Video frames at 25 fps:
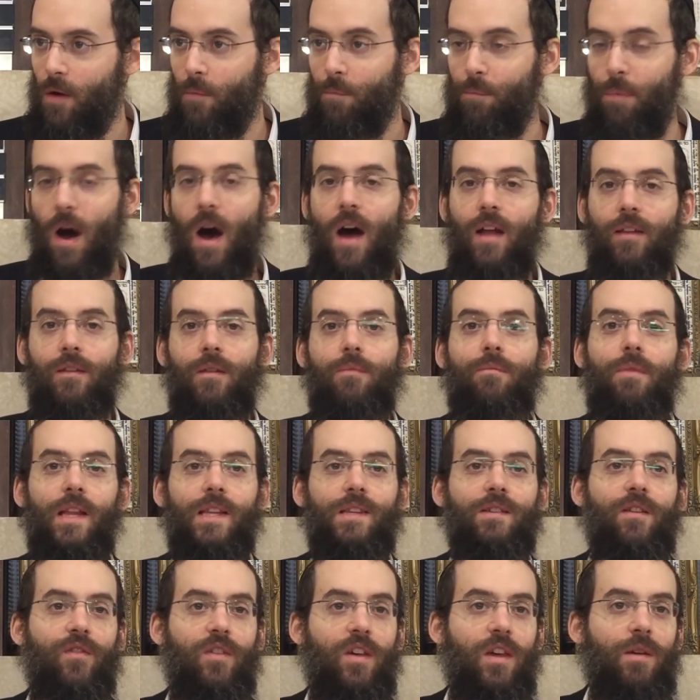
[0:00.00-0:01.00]
But the
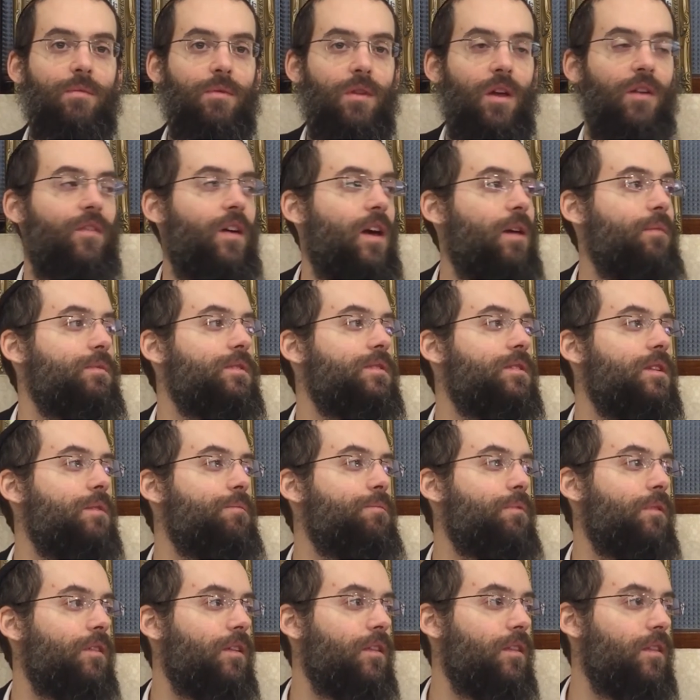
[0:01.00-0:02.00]
mitzvah of kibbud av v'eim is
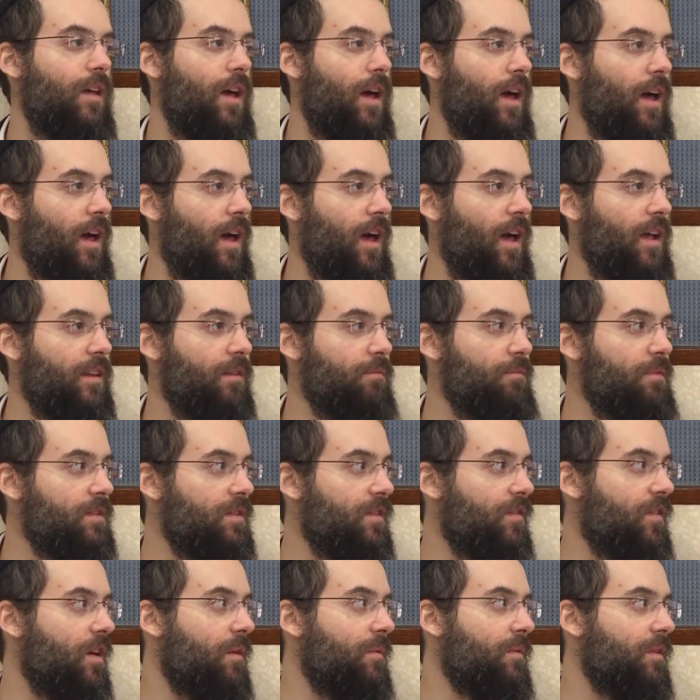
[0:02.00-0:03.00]
deeper than that. The mitzvah
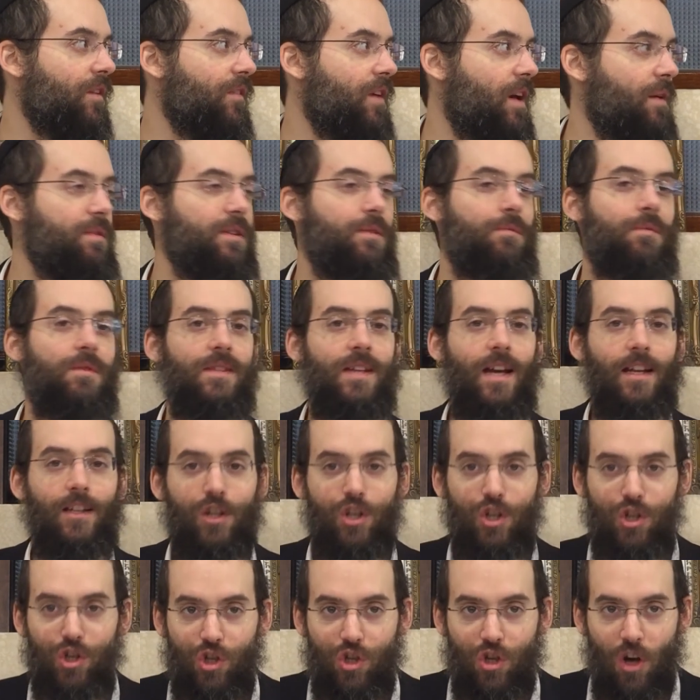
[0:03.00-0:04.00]
of kibbud av v'eim is mitzvah the
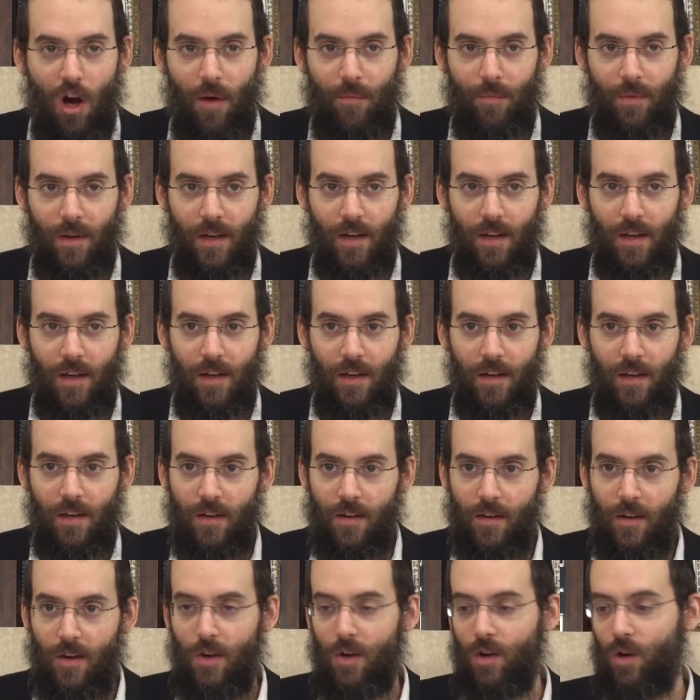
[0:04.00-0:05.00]
neshama.
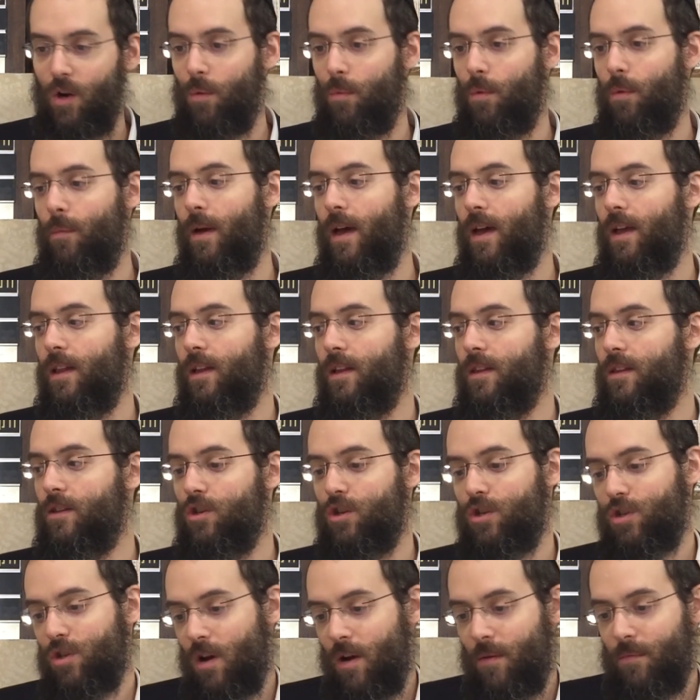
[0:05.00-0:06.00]
The
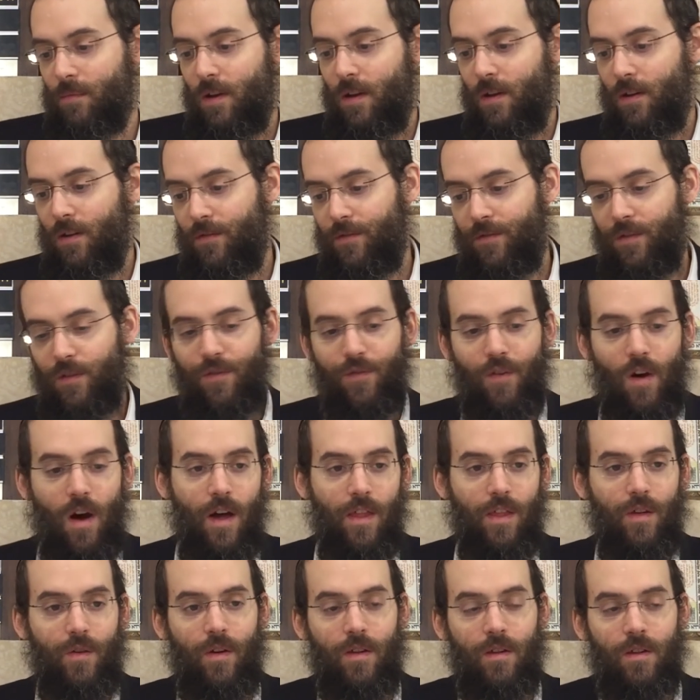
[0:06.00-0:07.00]
neshama of the
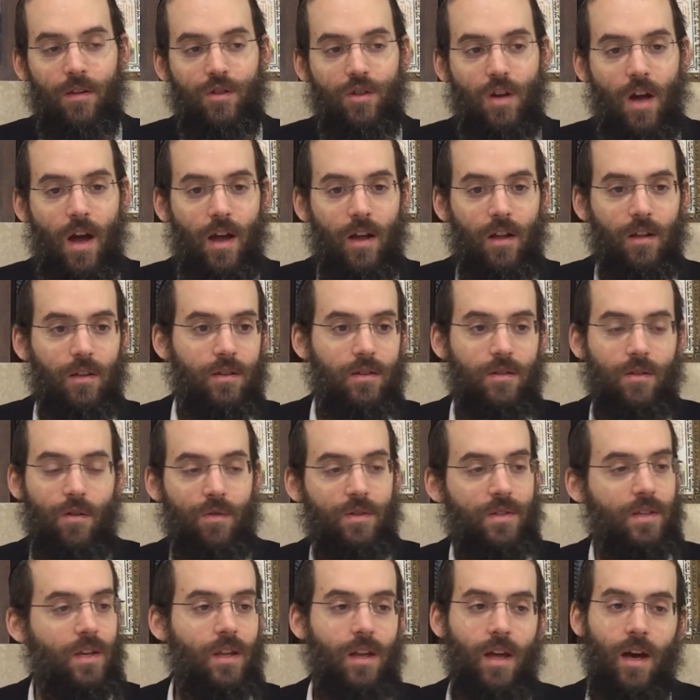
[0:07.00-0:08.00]
father and the child is
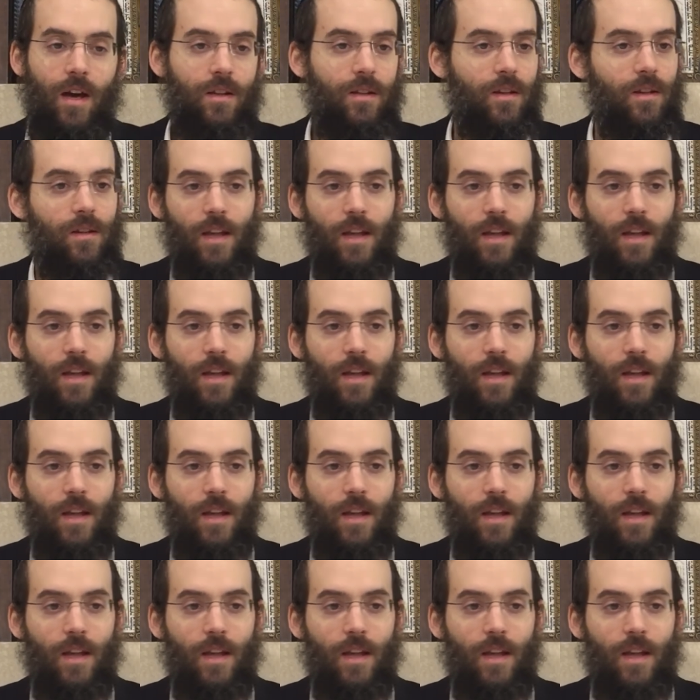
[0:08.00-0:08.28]
always connected.